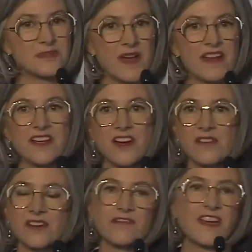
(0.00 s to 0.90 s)
but I'm
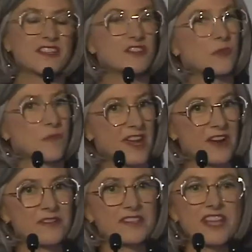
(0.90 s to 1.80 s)
going to face your
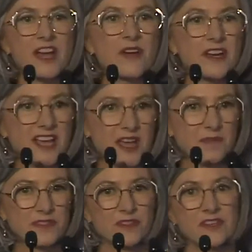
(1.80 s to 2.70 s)
parents now and
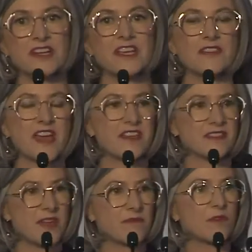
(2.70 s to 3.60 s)
absolutely thank
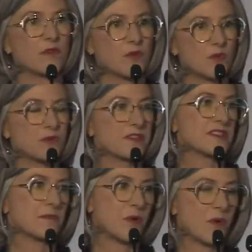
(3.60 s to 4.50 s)
them for all the
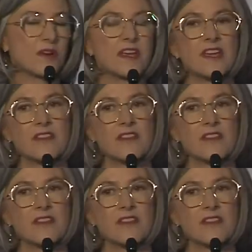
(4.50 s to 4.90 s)
support